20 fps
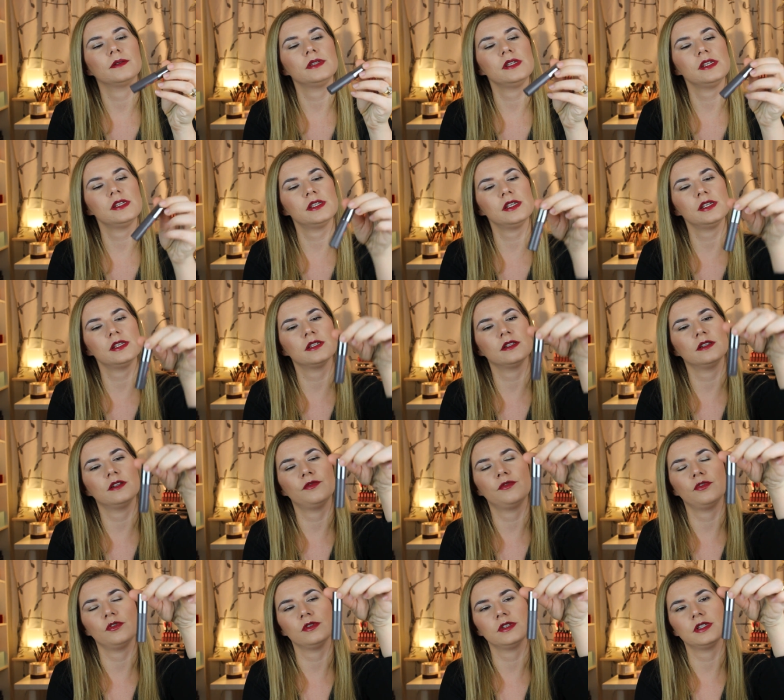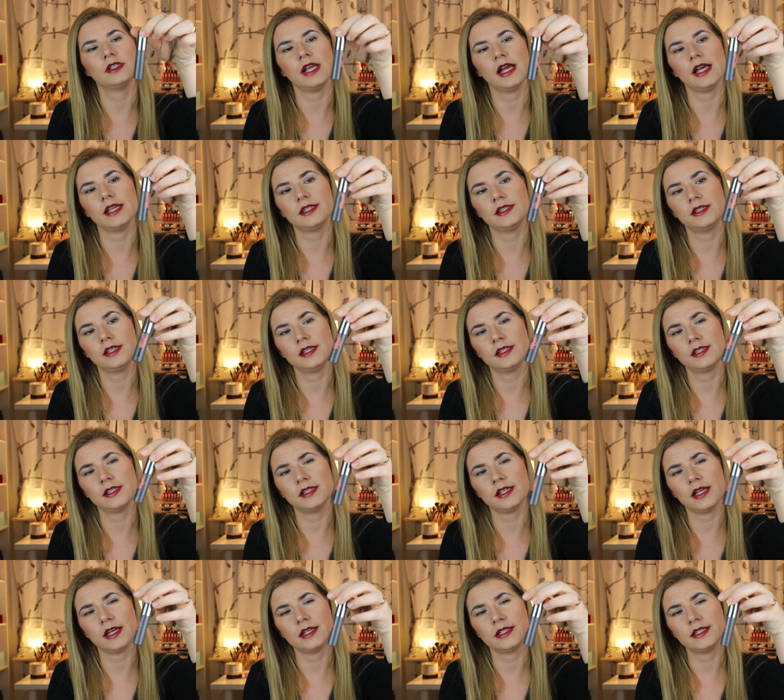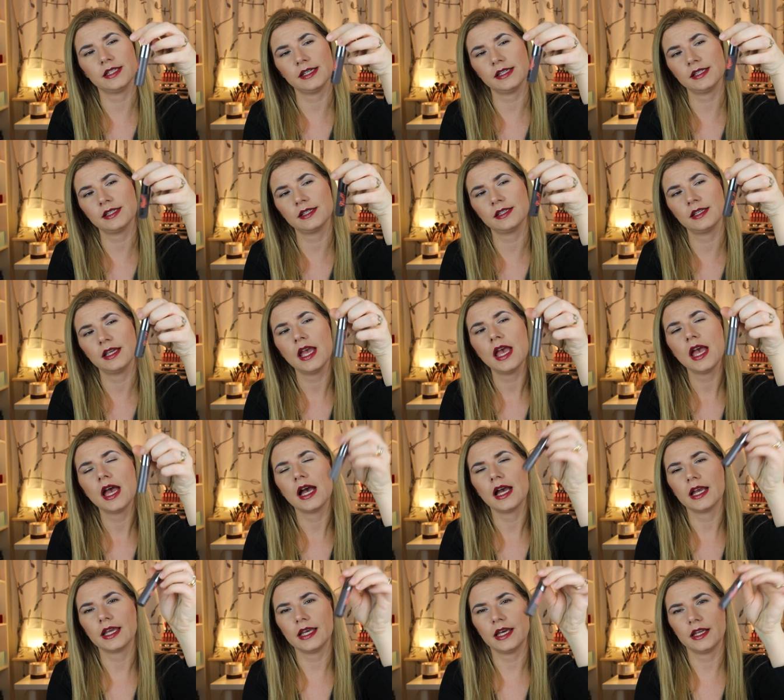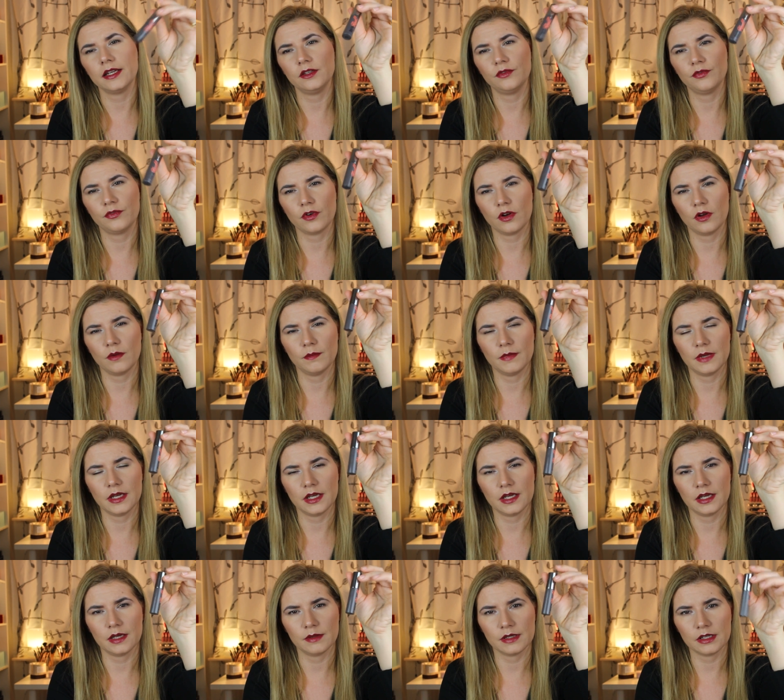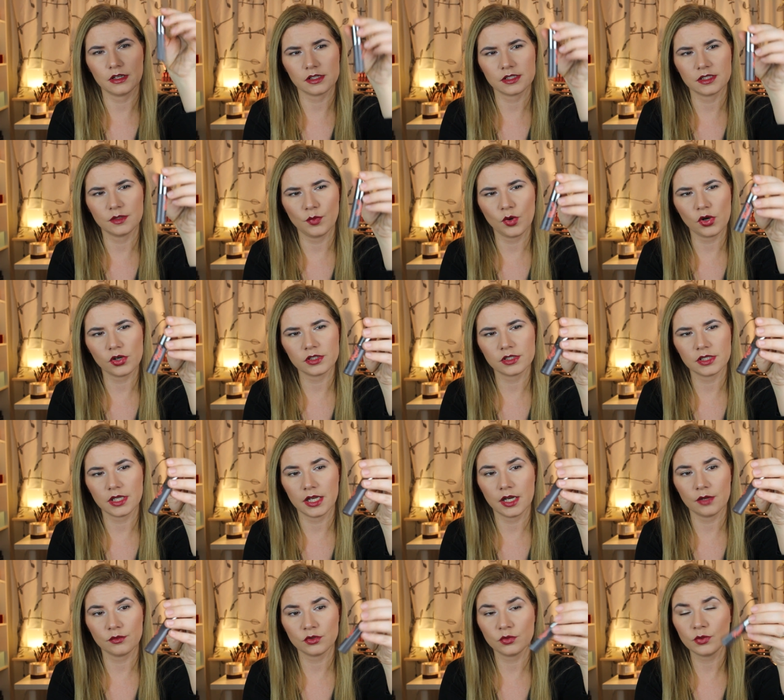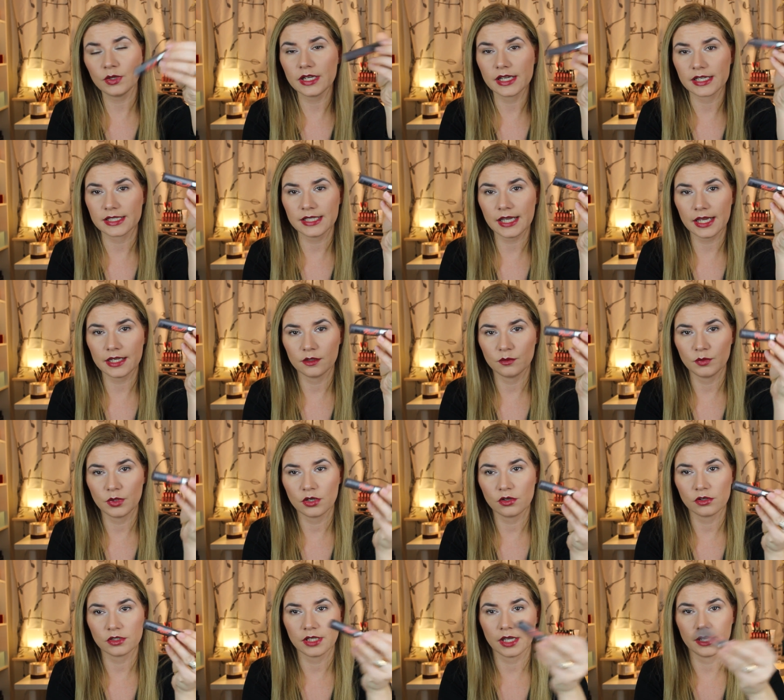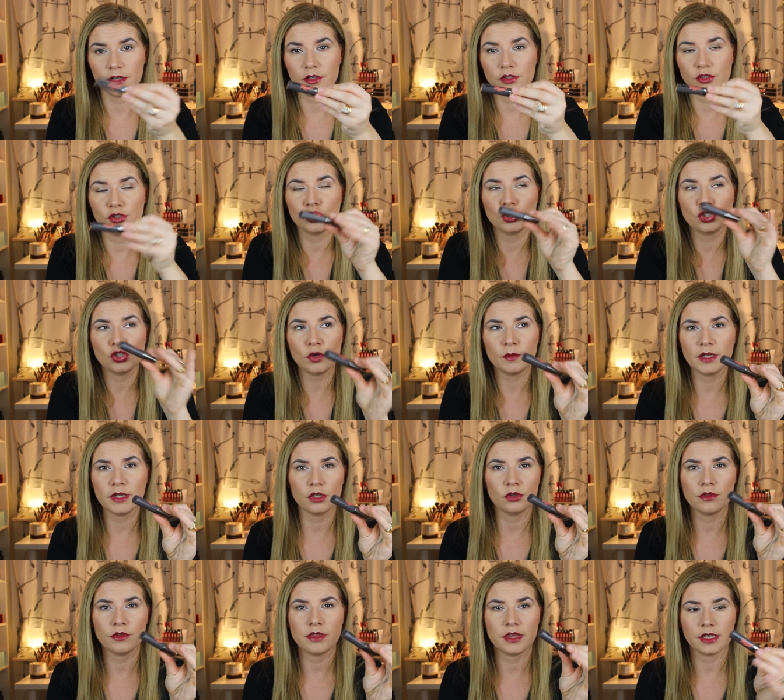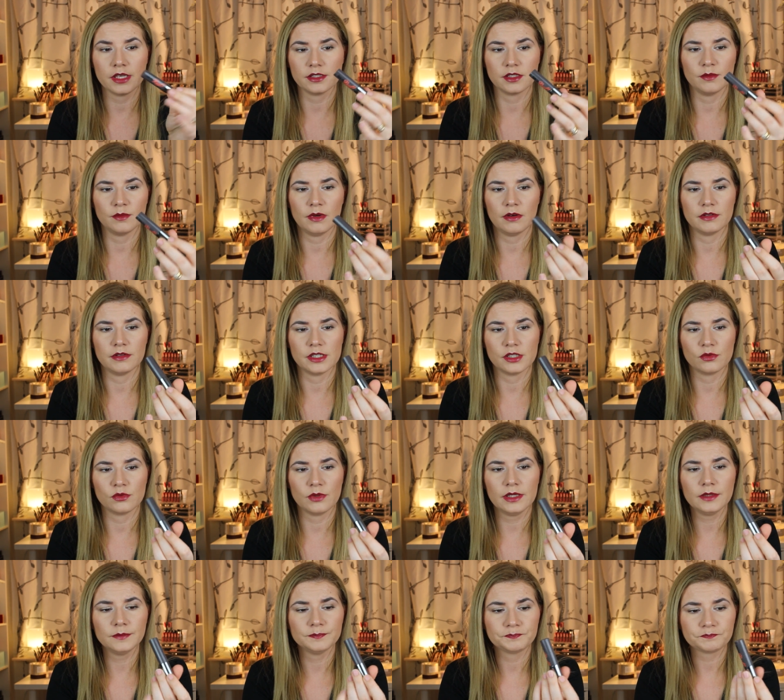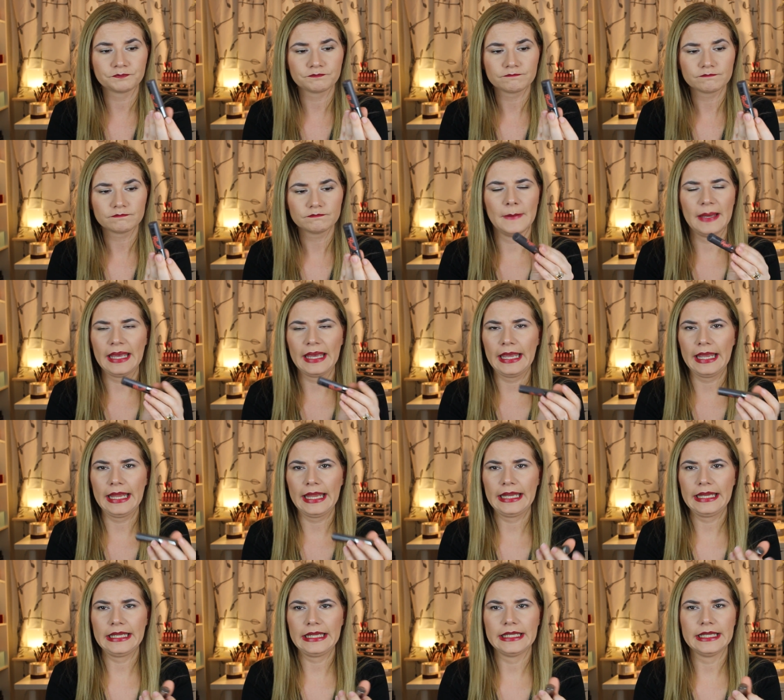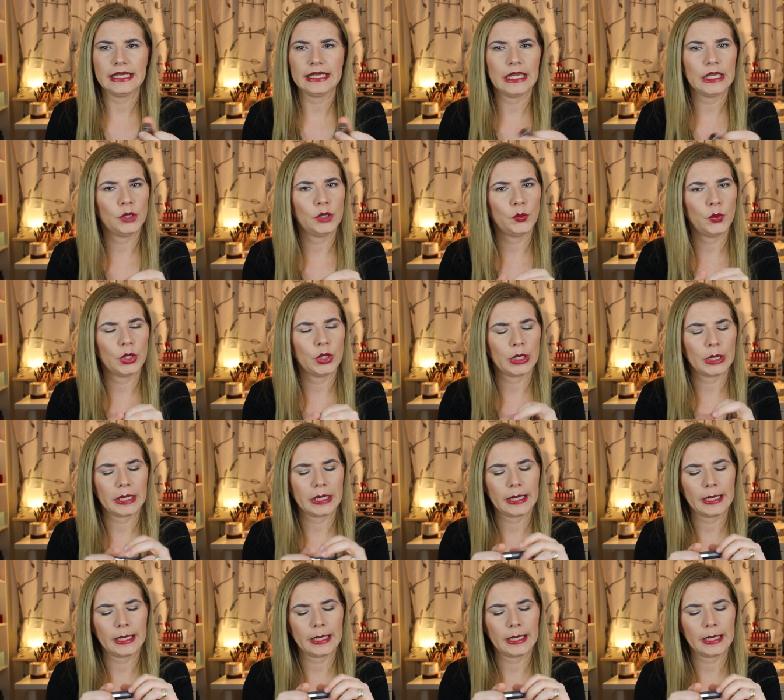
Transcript: this isn't the full size this is a test I got it from uh, Glossy Box and I was really excited because I heard so many good things about this one and it didn't work